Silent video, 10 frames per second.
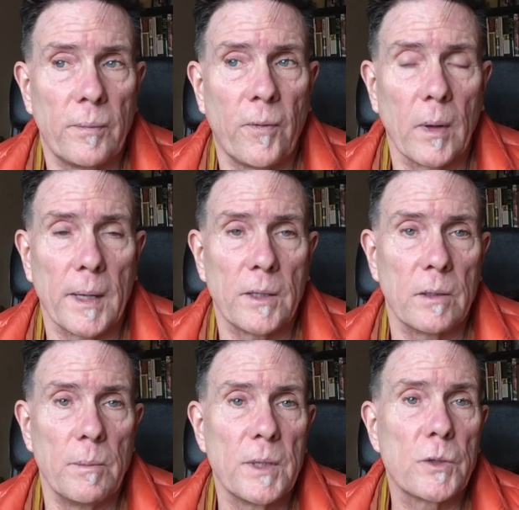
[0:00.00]
falling
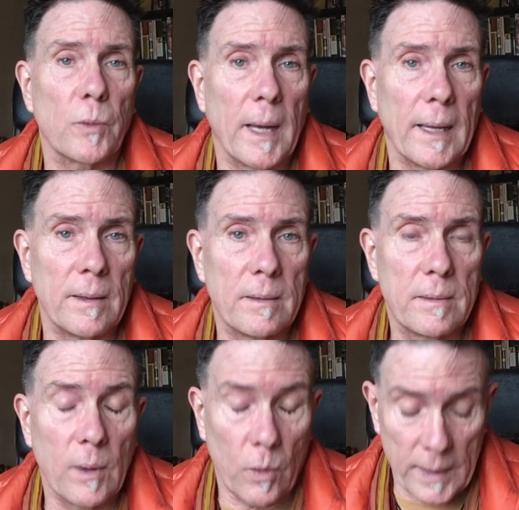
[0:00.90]
into misery
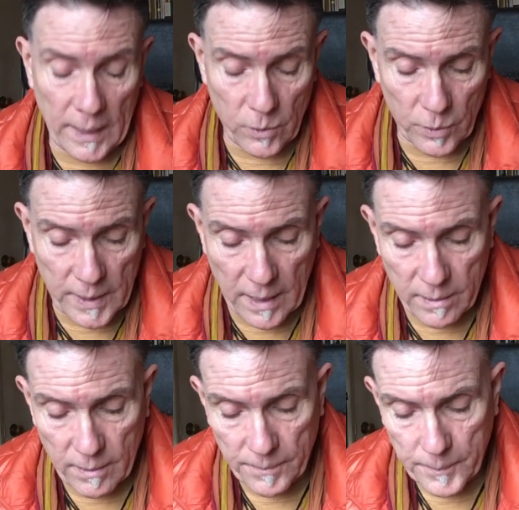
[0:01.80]
or death.